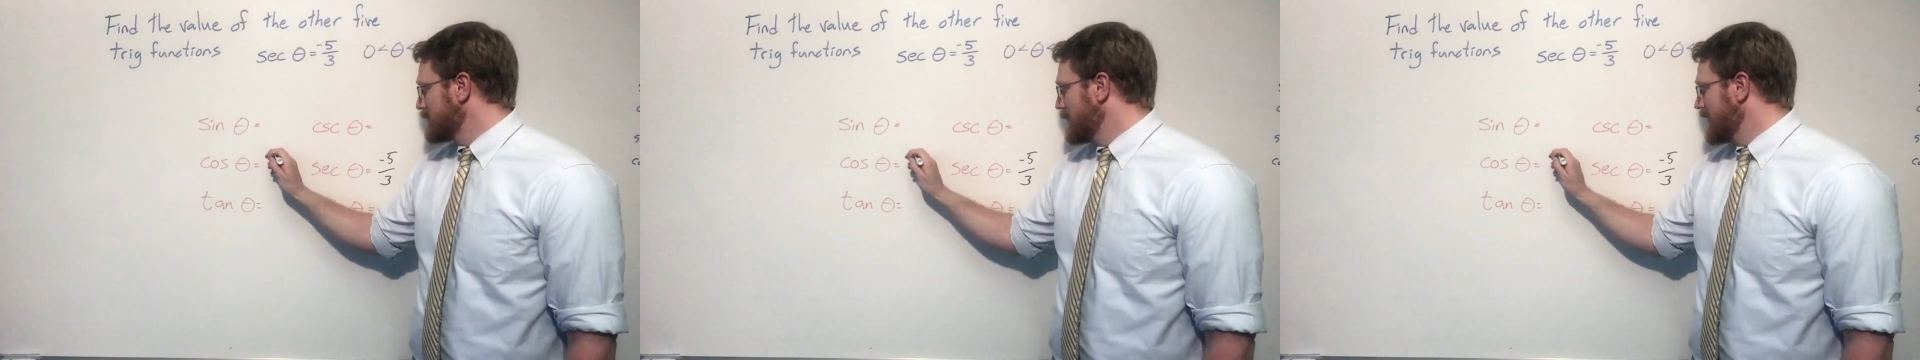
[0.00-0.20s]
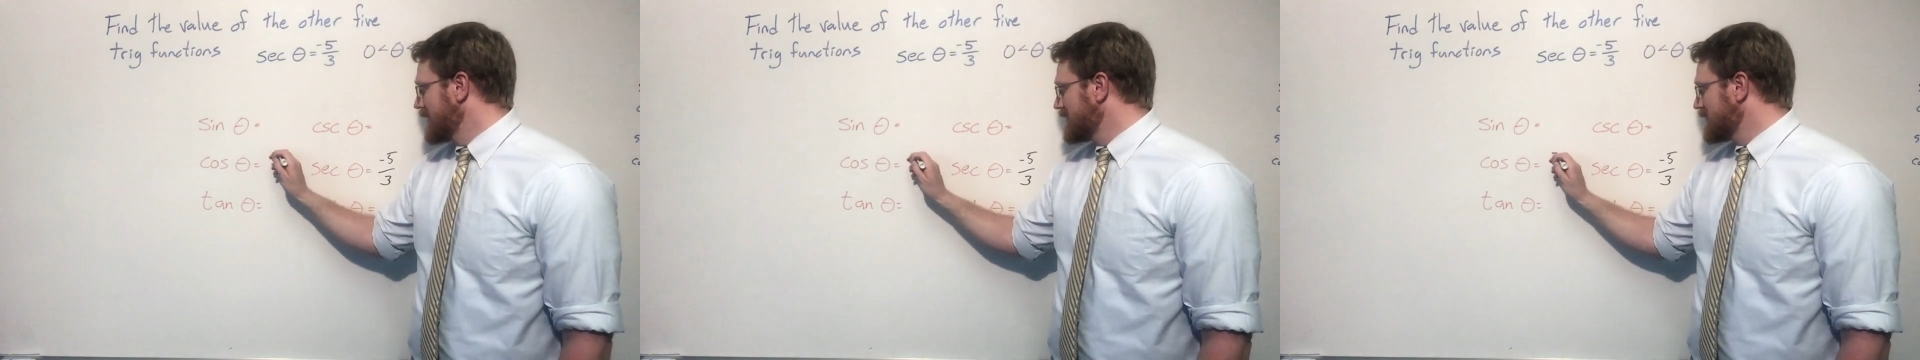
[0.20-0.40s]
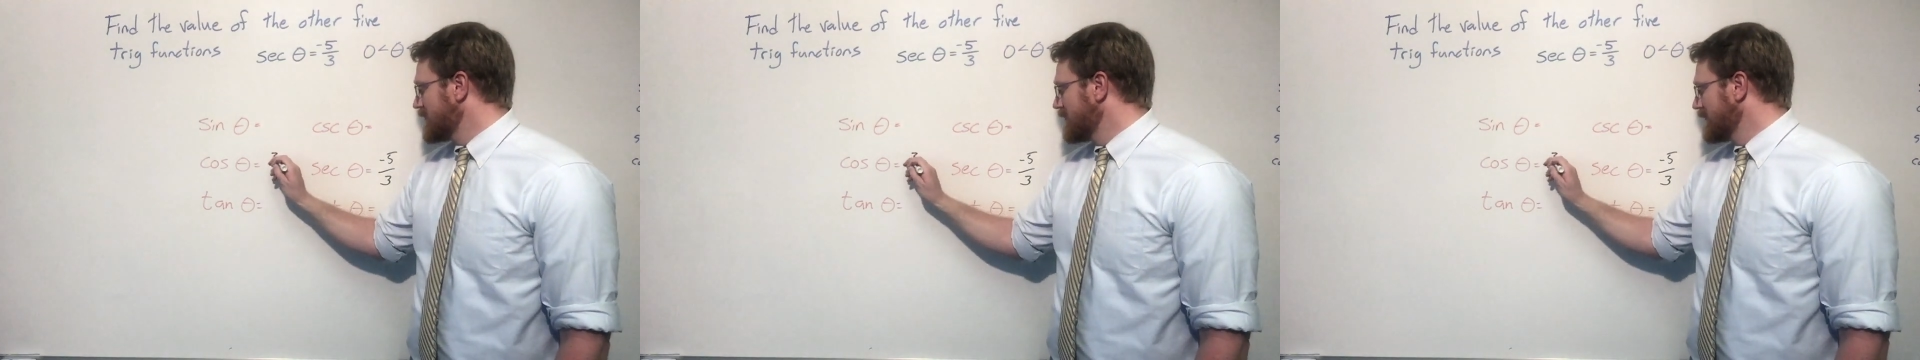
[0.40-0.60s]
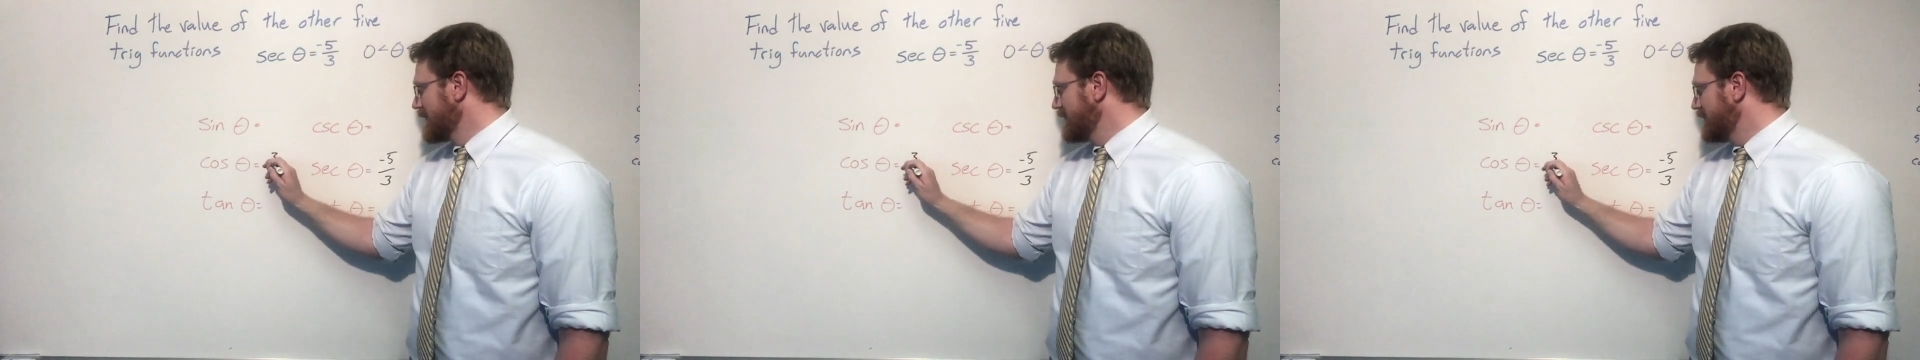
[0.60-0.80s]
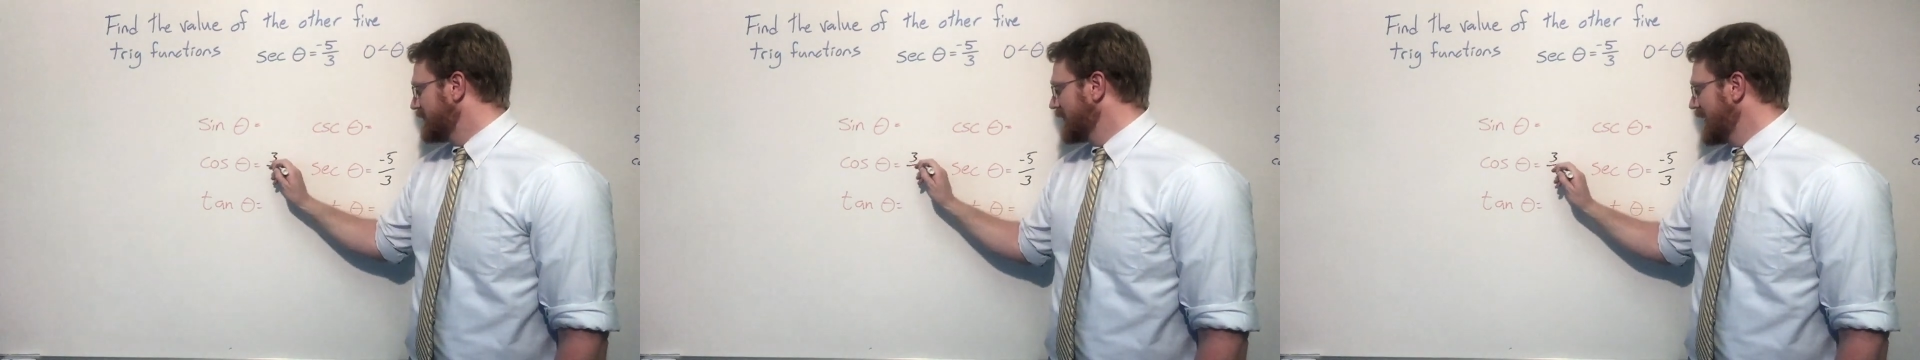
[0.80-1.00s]
but it's certainly
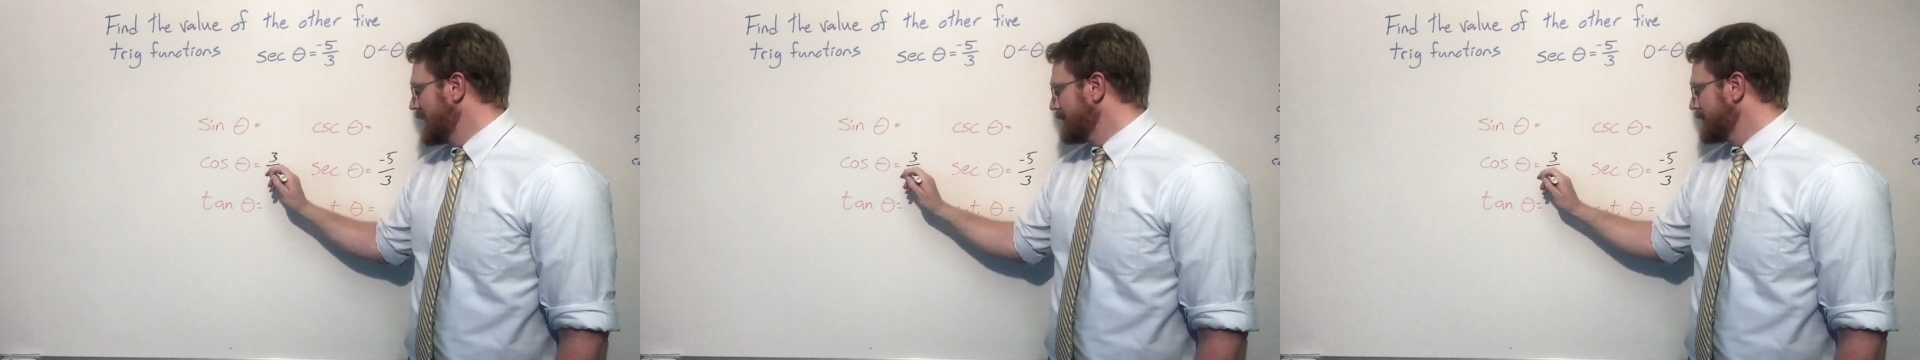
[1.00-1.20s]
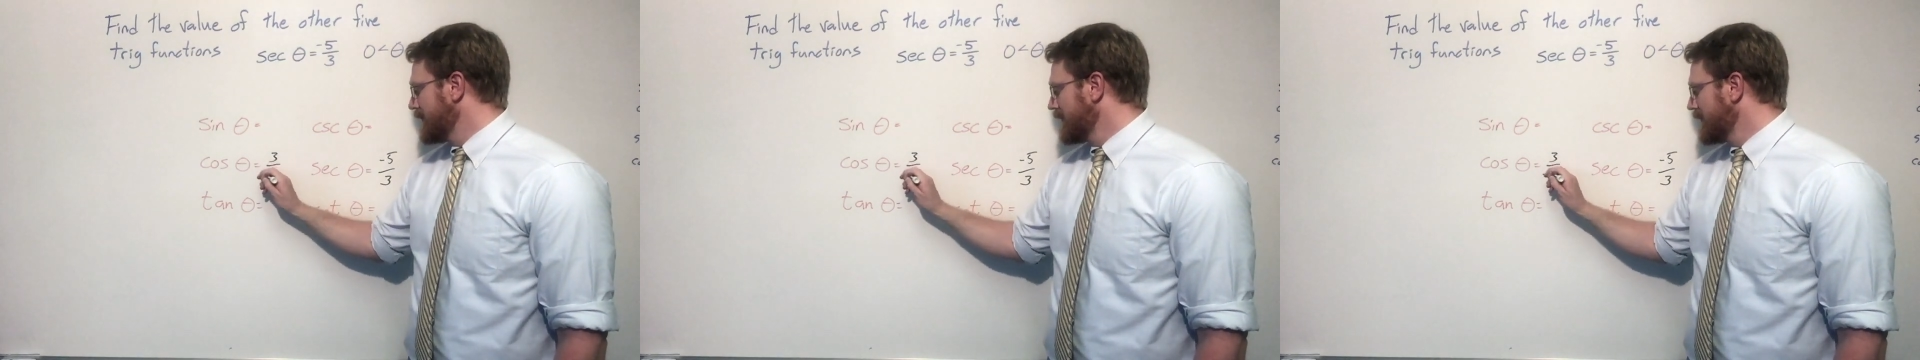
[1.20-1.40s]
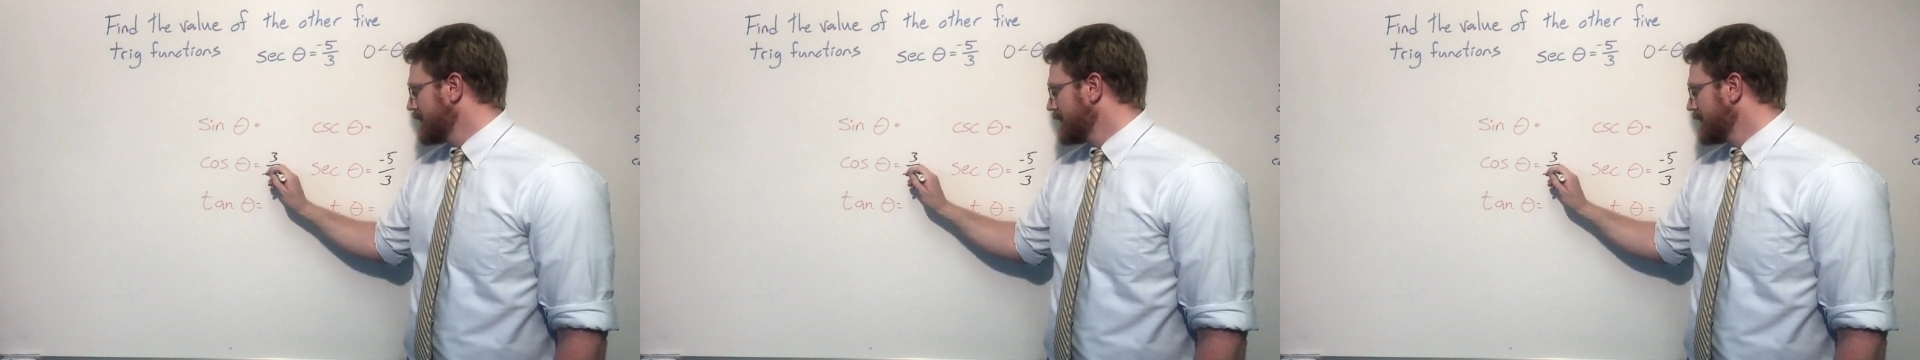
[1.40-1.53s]
flipped.